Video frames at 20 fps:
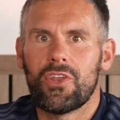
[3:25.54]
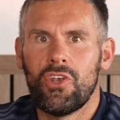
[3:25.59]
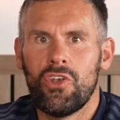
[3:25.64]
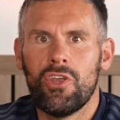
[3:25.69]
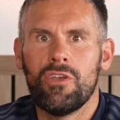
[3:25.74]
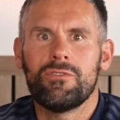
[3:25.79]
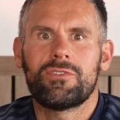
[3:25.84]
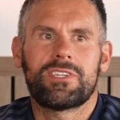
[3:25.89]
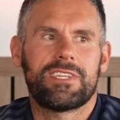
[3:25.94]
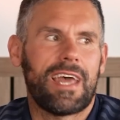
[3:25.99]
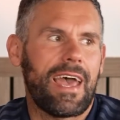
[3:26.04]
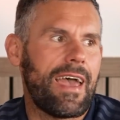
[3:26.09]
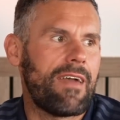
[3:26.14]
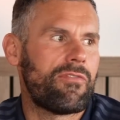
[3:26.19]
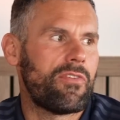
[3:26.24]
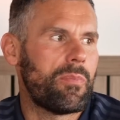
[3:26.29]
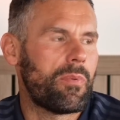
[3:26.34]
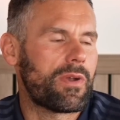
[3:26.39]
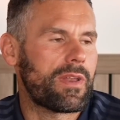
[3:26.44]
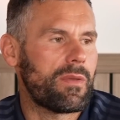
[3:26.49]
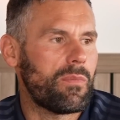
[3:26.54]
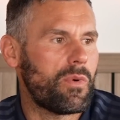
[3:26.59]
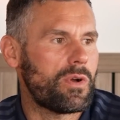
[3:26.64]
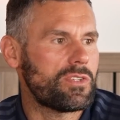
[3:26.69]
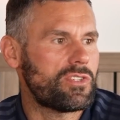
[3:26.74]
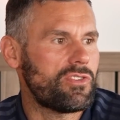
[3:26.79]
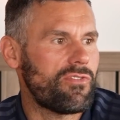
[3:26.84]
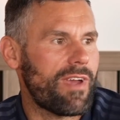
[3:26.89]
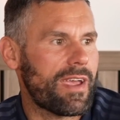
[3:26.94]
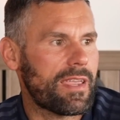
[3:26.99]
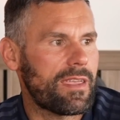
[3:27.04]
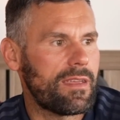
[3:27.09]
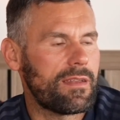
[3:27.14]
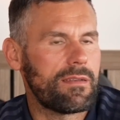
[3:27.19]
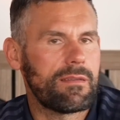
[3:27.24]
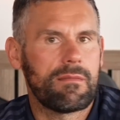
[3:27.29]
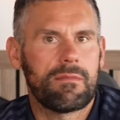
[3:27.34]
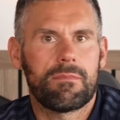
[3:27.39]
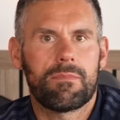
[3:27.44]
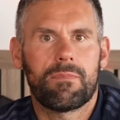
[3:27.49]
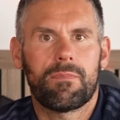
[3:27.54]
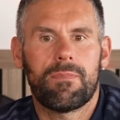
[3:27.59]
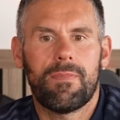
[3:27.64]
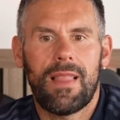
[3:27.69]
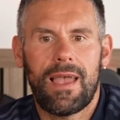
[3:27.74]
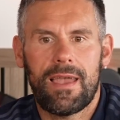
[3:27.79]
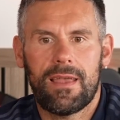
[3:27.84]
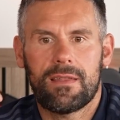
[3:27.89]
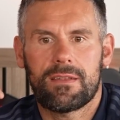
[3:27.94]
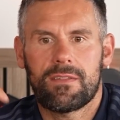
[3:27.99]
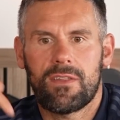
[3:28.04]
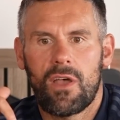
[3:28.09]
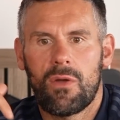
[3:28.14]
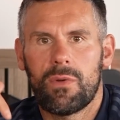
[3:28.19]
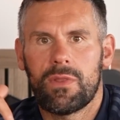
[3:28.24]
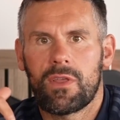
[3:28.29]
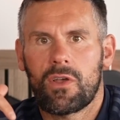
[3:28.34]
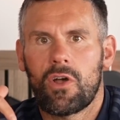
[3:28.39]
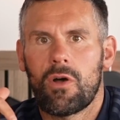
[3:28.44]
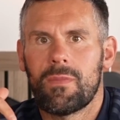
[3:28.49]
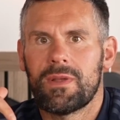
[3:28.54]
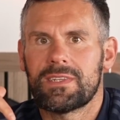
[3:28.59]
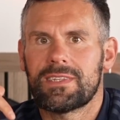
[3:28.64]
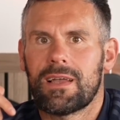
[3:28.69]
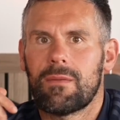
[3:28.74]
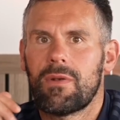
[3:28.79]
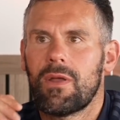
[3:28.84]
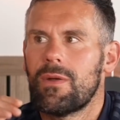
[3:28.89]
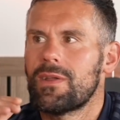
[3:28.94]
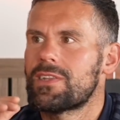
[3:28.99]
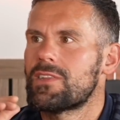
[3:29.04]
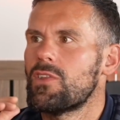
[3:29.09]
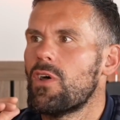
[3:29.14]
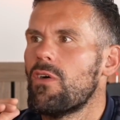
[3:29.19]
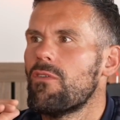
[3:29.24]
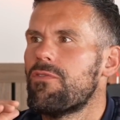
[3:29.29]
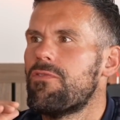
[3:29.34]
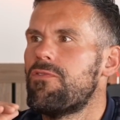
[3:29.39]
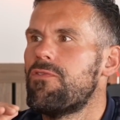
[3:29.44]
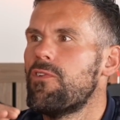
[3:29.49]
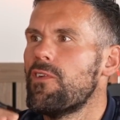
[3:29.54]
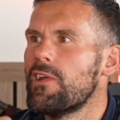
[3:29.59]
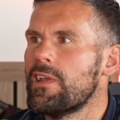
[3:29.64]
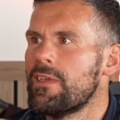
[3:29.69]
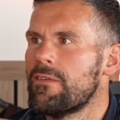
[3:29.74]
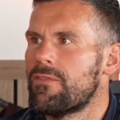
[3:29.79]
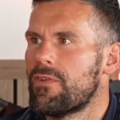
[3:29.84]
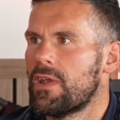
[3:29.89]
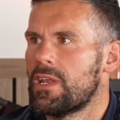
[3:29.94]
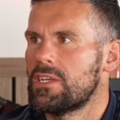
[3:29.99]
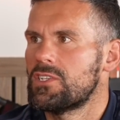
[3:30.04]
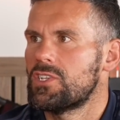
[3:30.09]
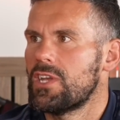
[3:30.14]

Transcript: new set, everybody, what do you reckon? Let us know in the comments down below. It's not fully finished.